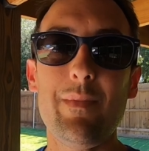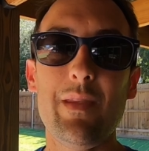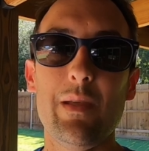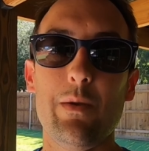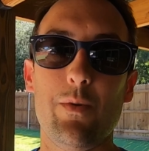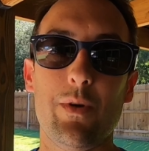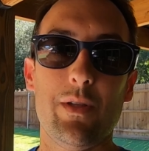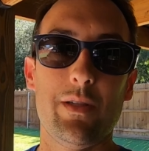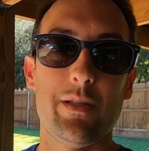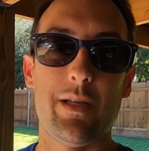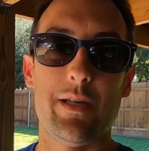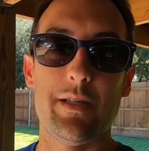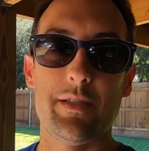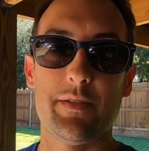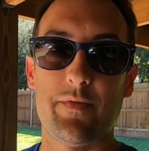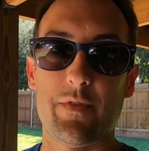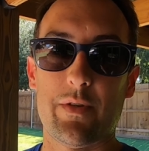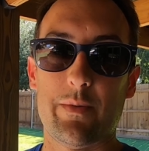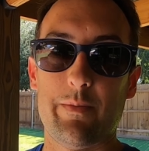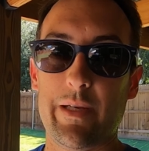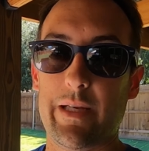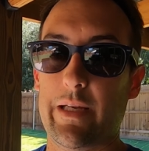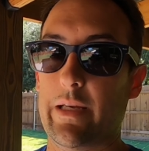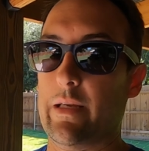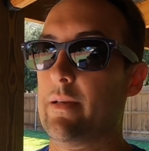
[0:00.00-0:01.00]
Well, it does for
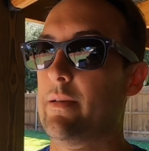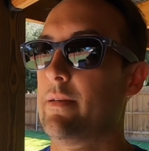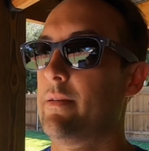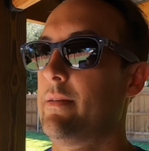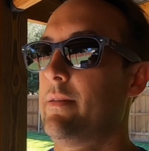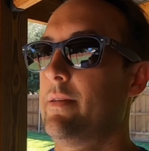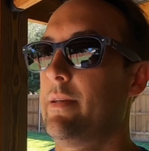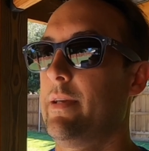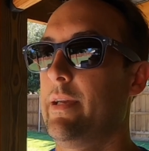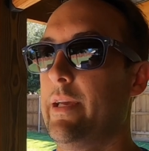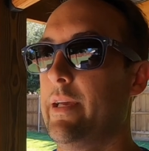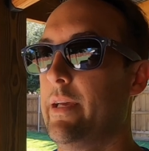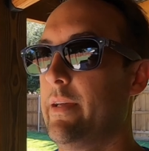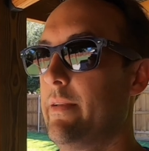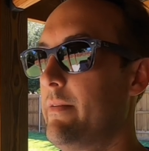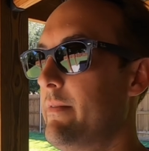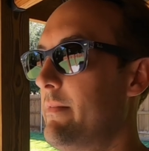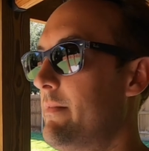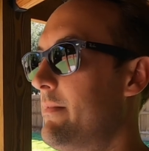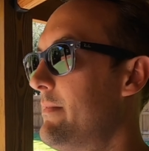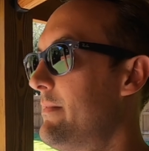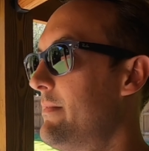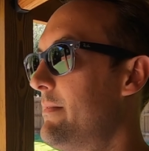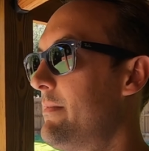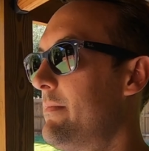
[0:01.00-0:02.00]
me. It
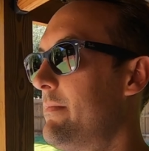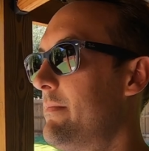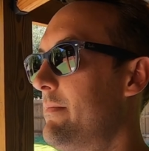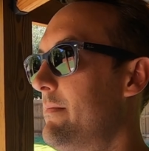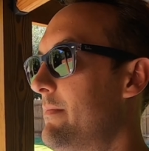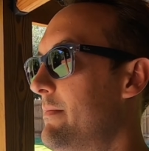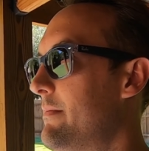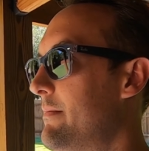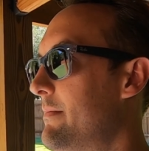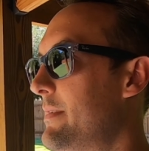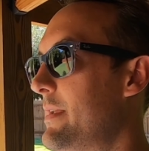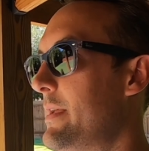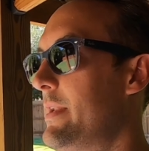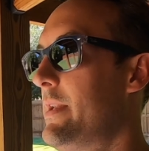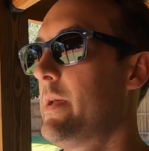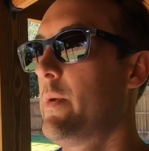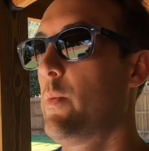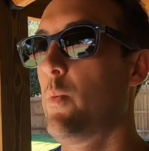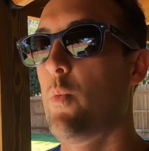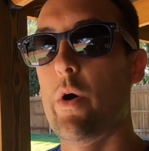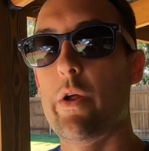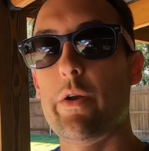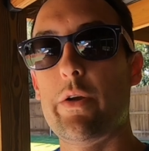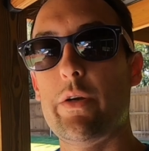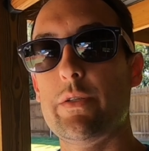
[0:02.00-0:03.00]
did
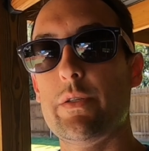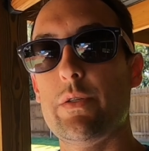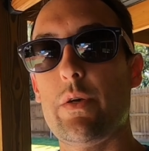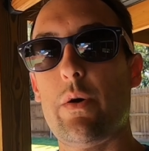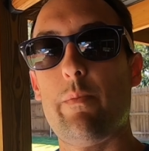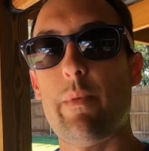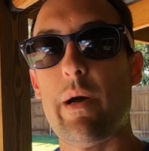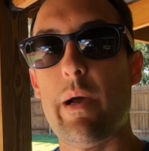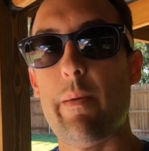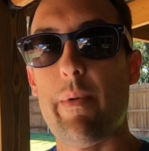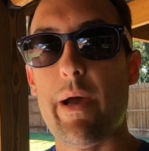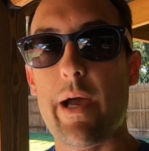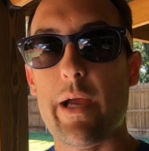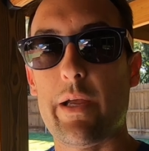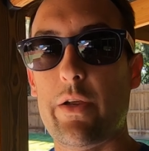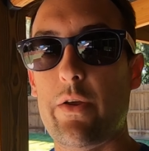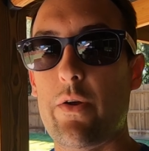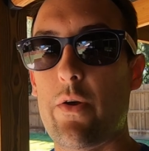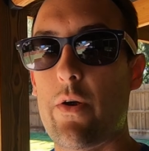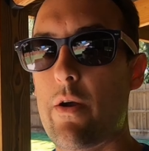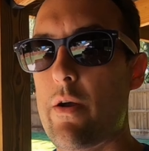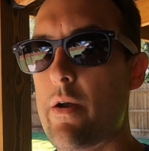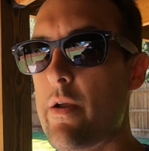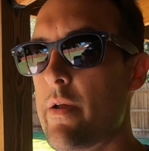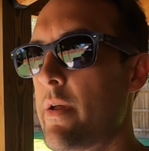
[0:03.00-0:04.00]
wonders on my
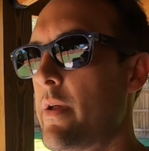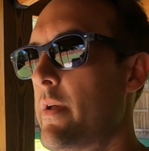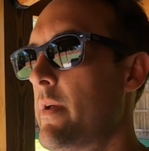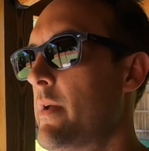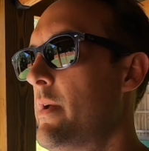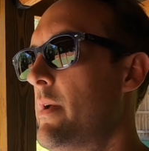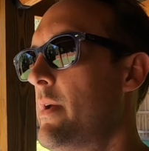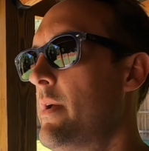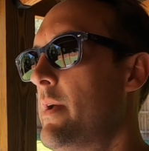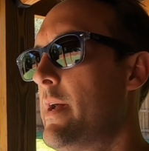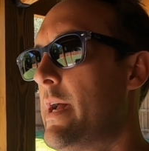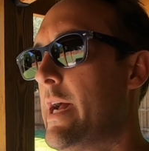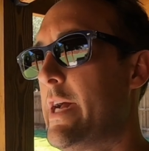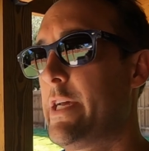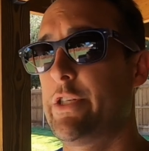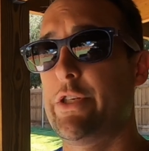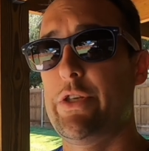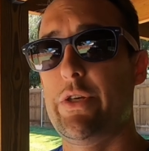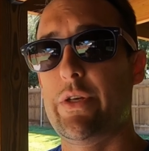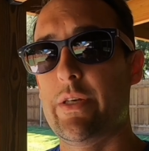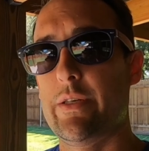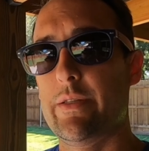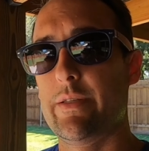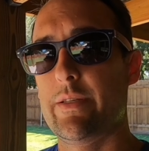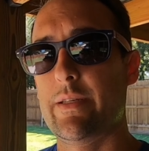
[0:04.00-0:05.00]
backyard, as you
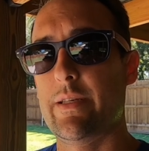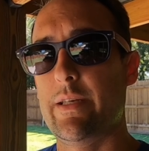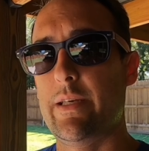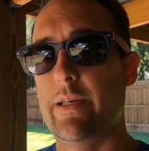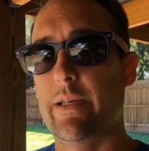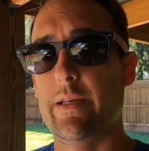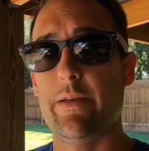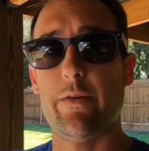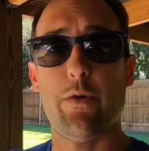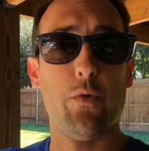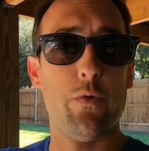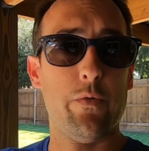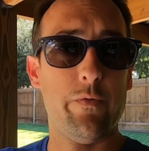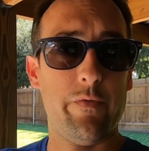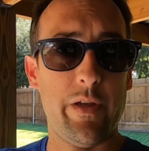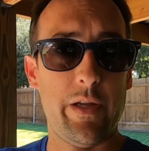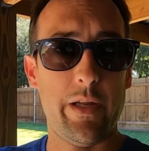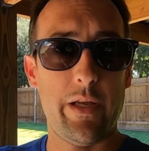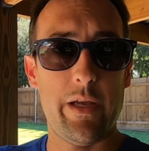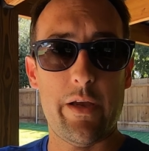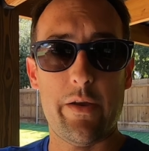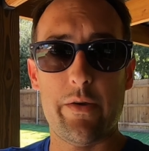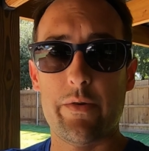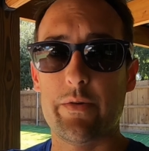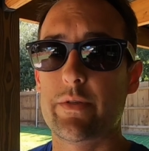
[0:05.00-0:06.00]
can see in old
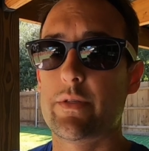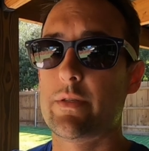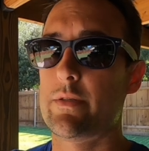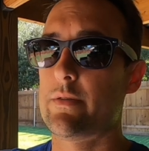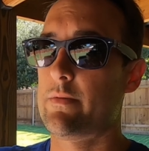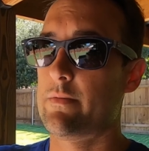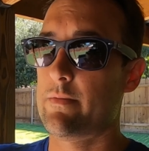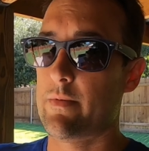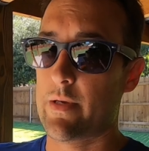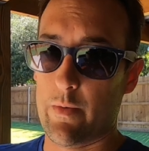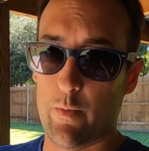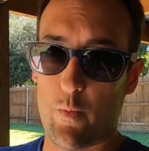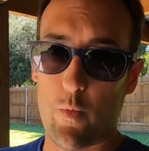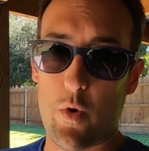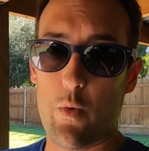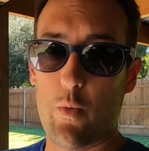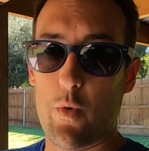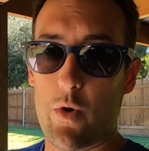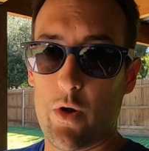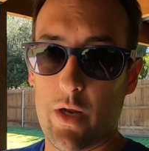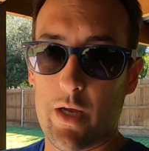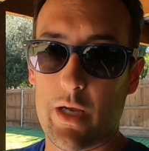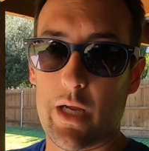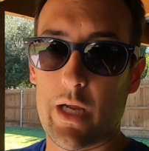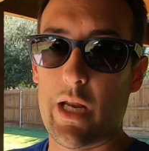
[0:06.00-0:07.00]
videos and what
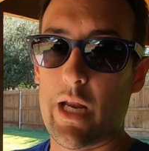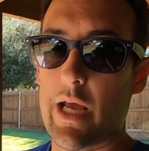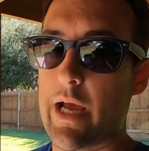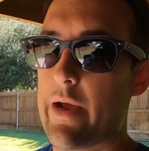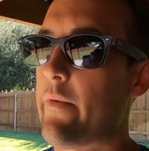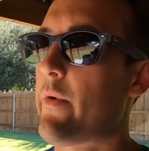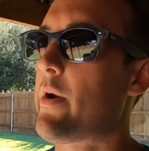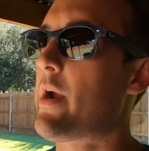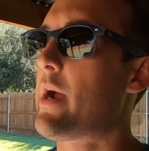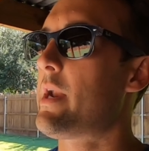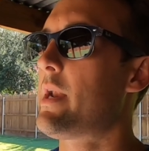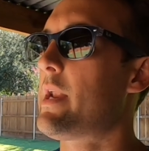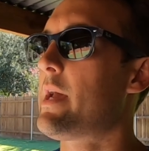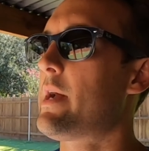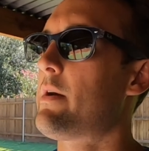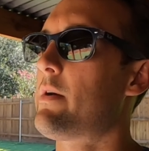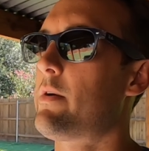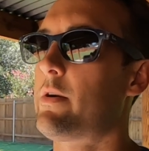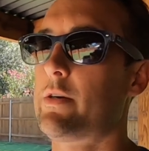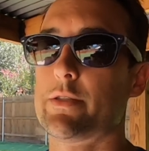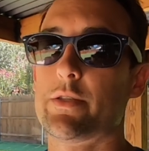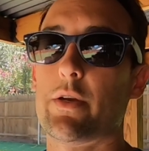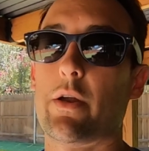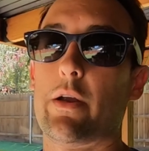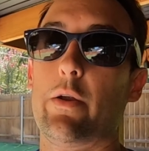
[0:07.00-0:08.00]
we're looking at right now, or
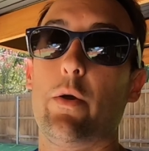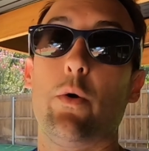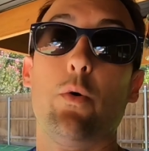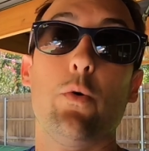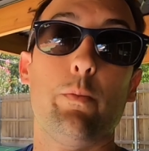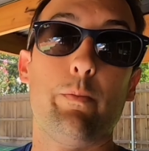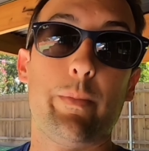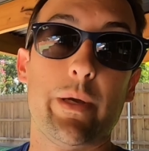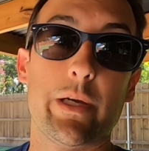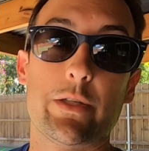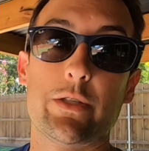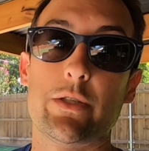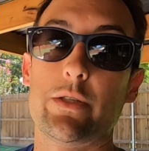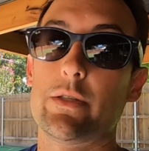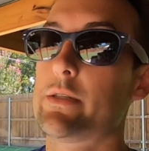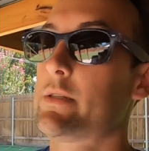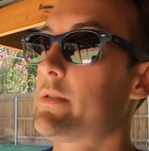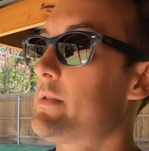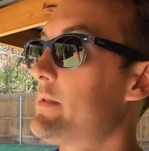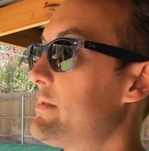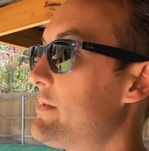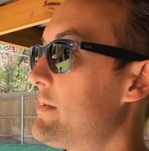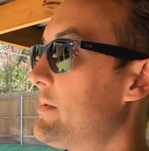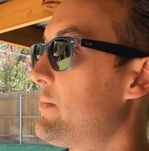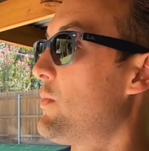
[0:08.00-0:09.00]
sorry, old pictures
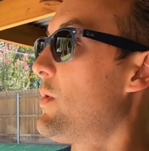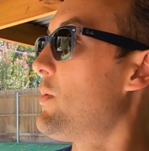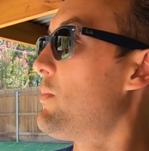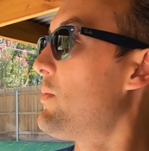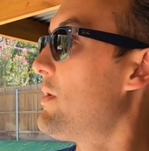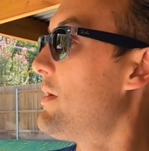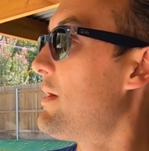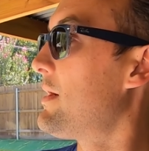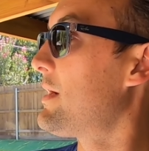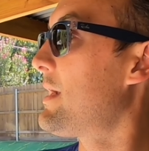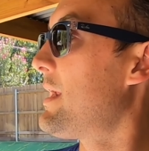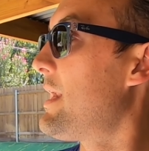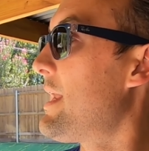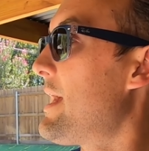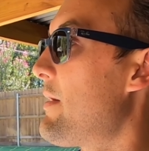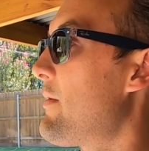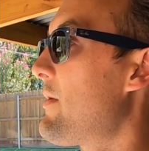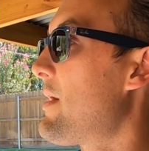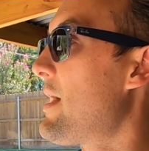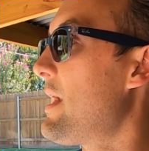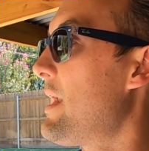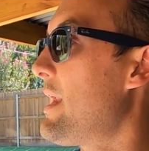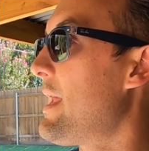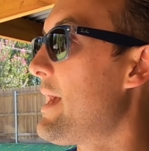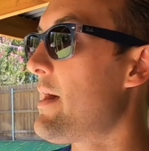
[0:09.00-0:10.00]
and what we're looking at
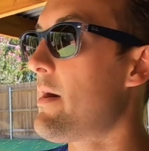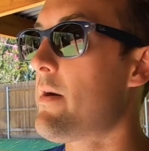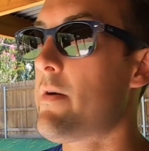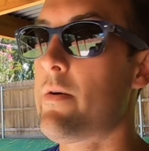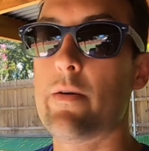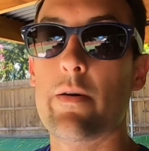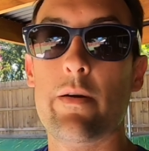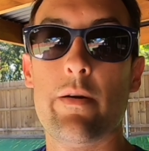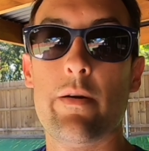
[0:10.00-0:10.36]
right now.